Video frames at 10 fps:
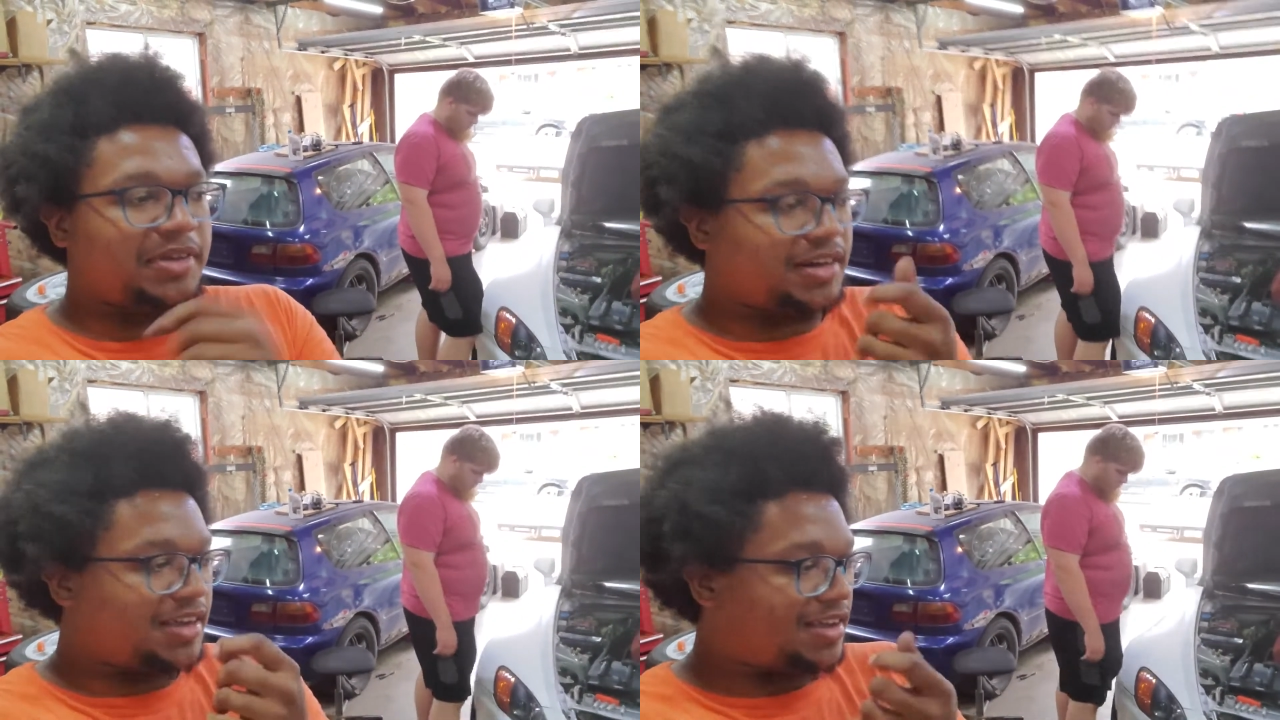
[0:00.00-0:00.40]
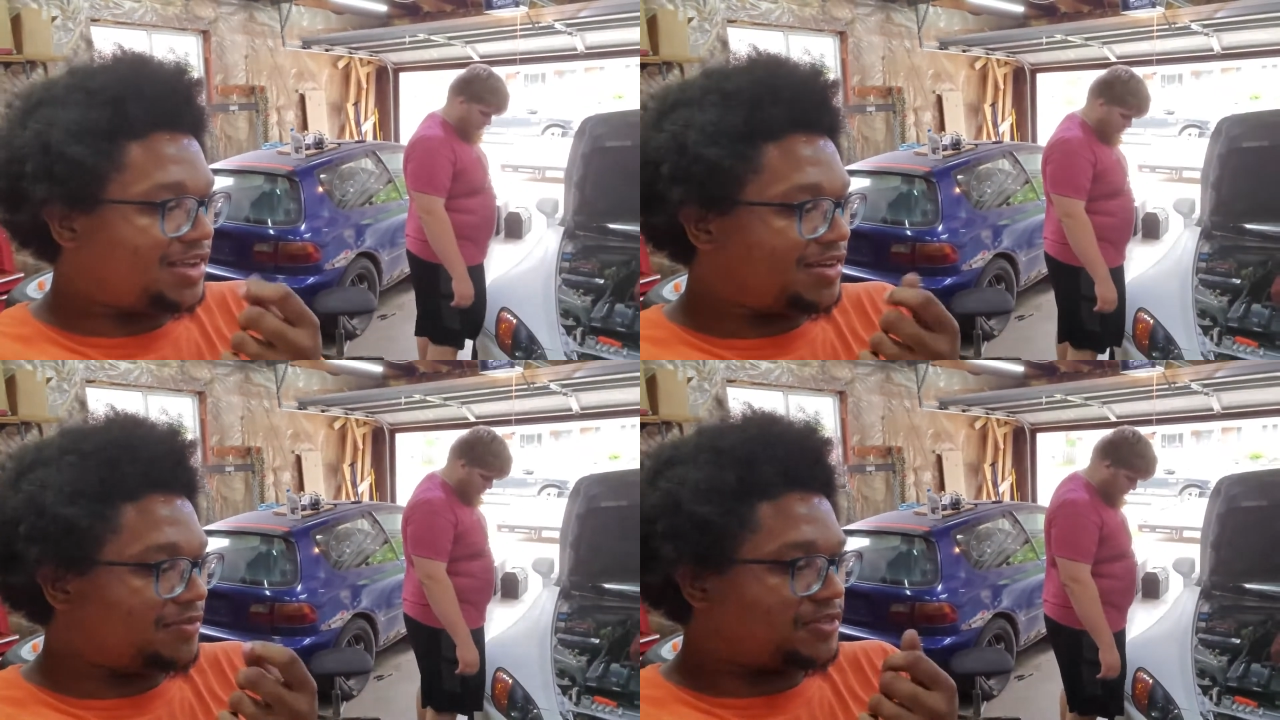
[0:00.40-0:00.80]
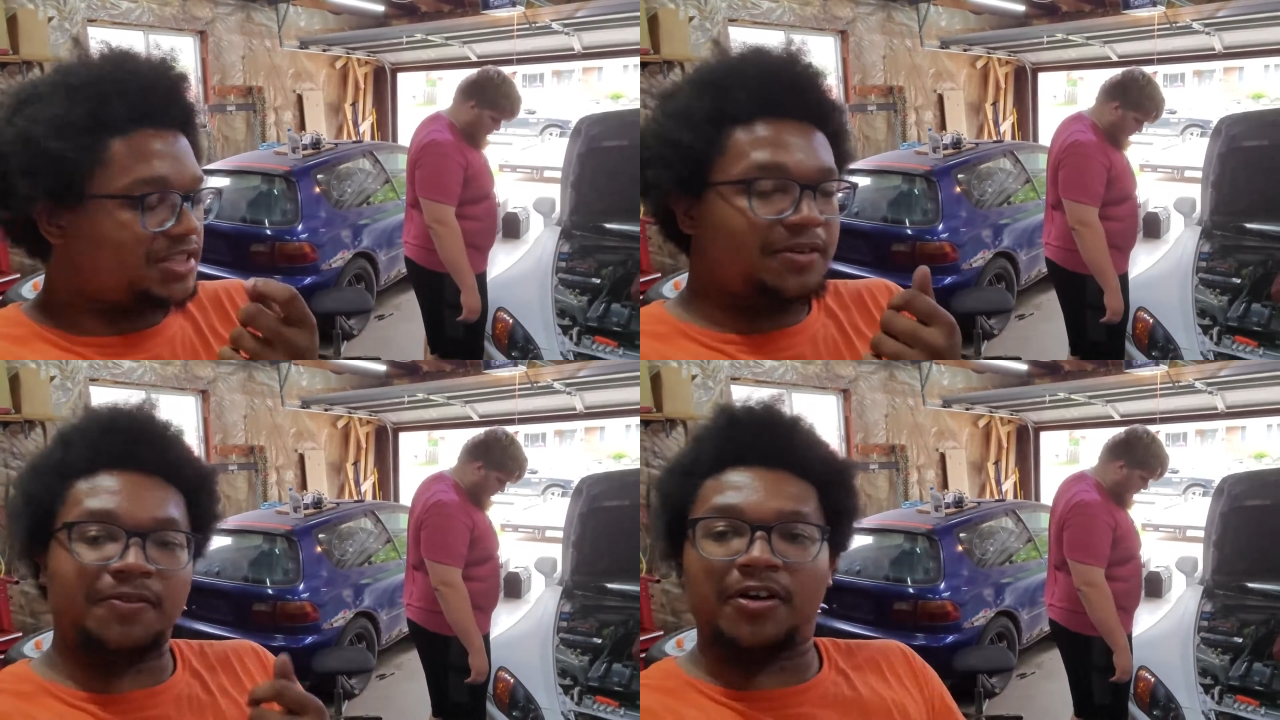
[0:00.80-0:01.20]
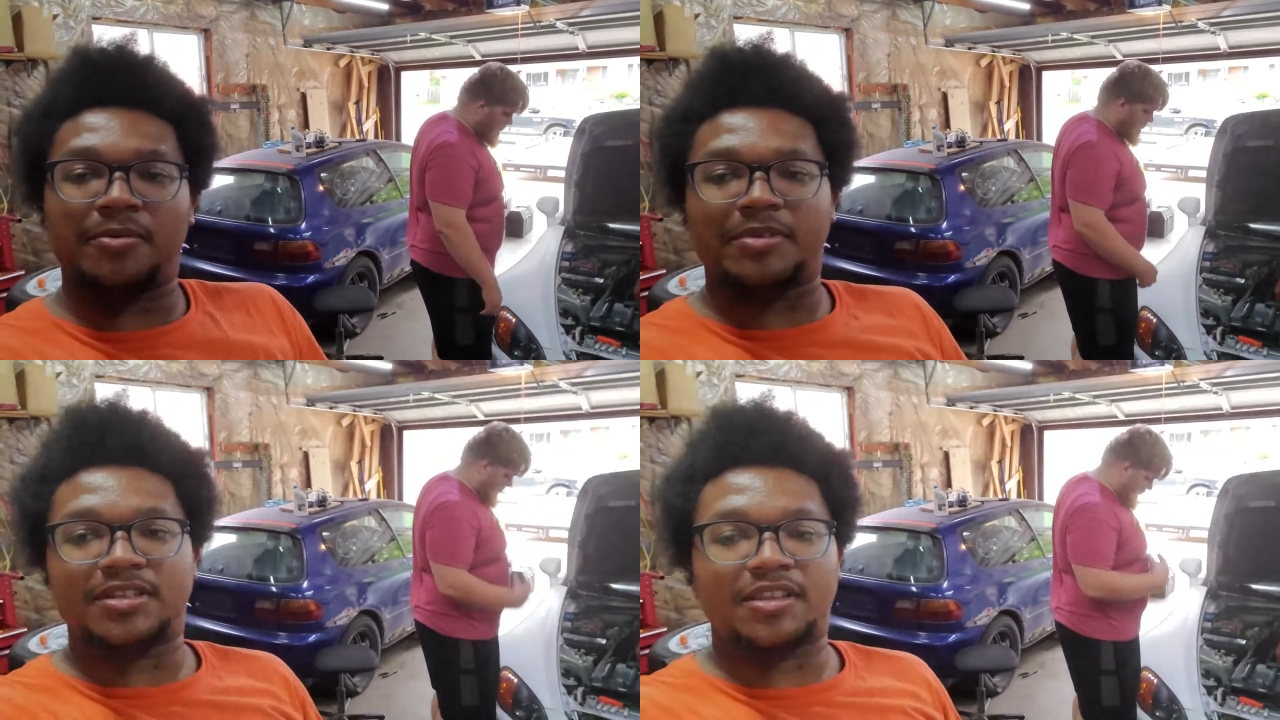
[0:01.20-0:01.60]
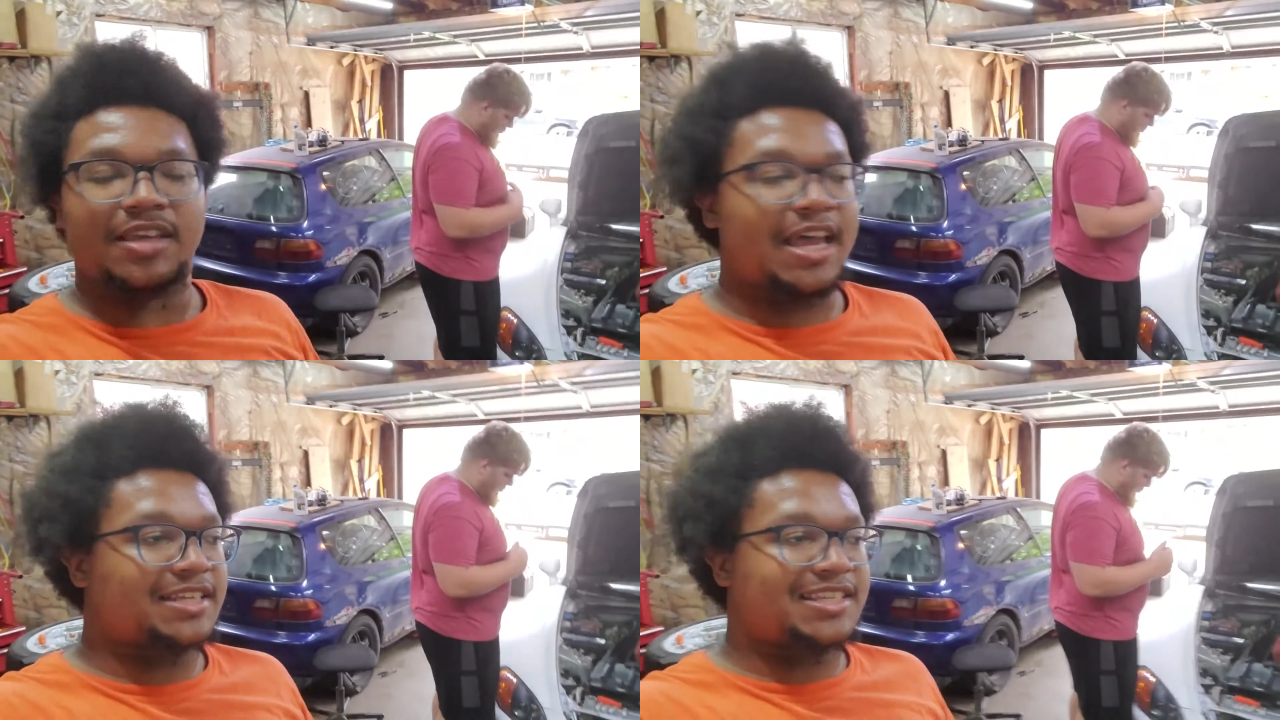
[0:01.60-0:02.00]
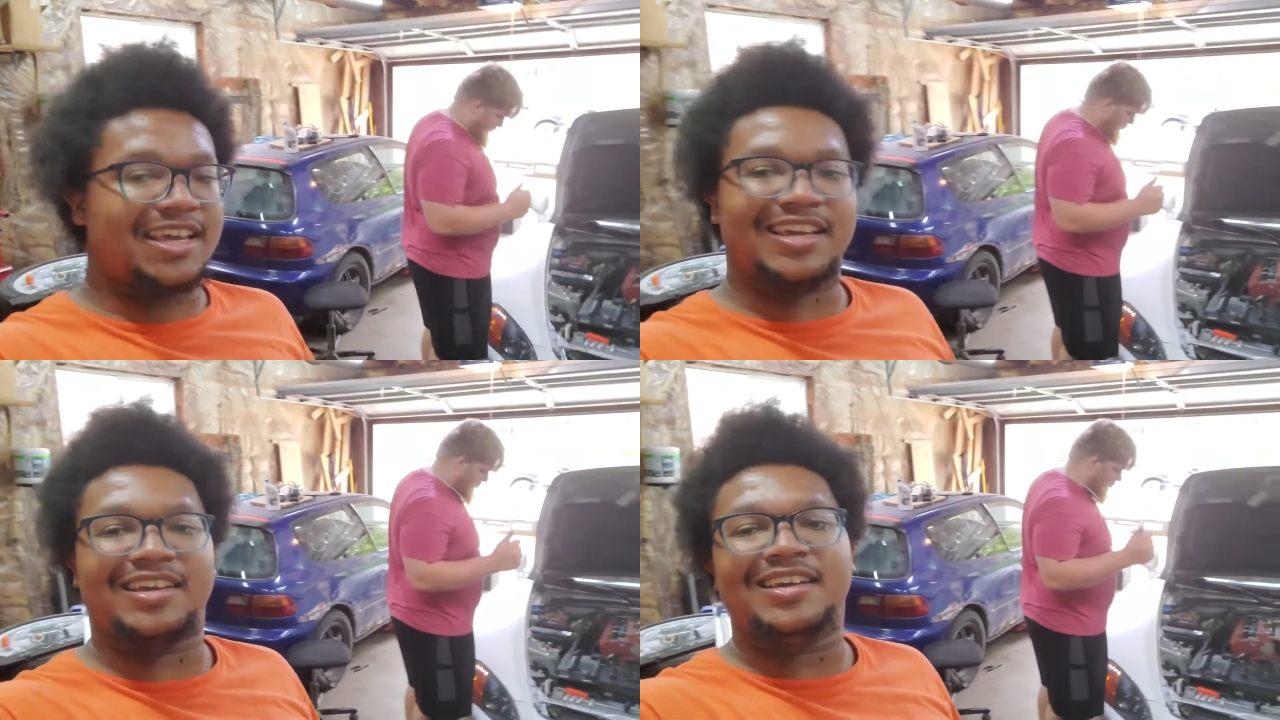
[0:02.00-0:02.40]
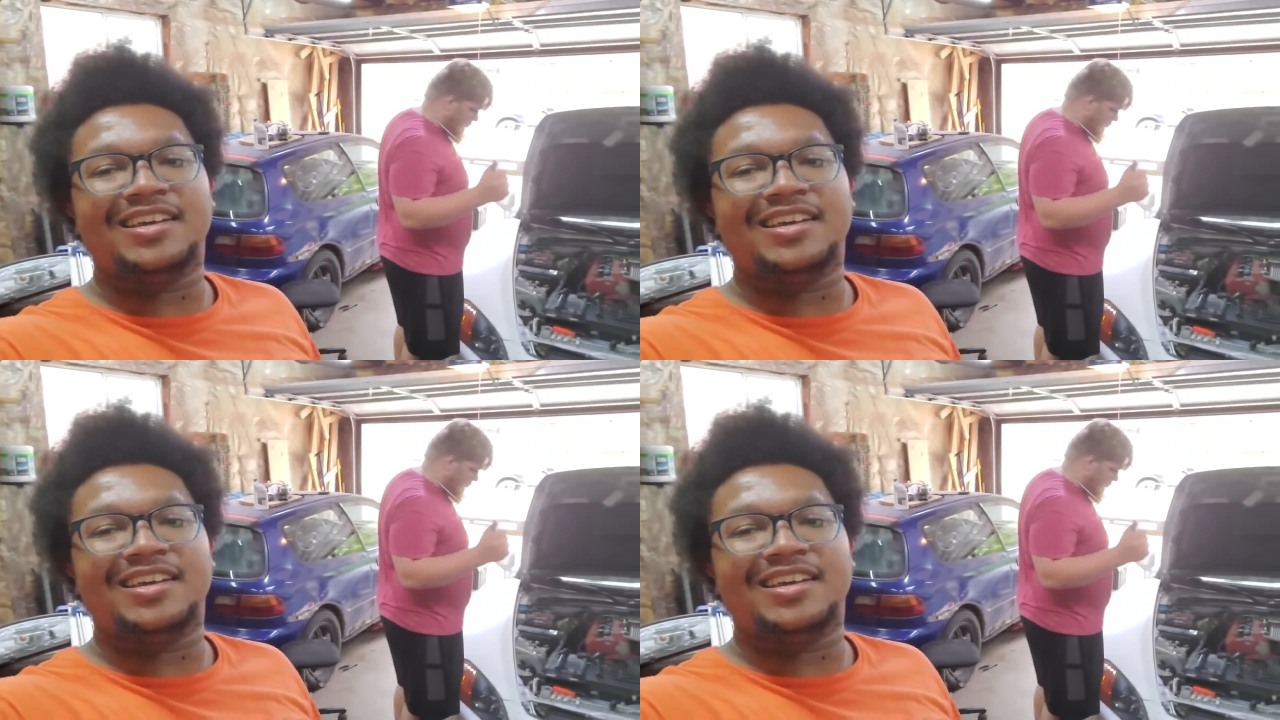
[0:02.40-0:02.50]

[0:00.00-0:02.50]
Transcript: of seafoam into the gas tank,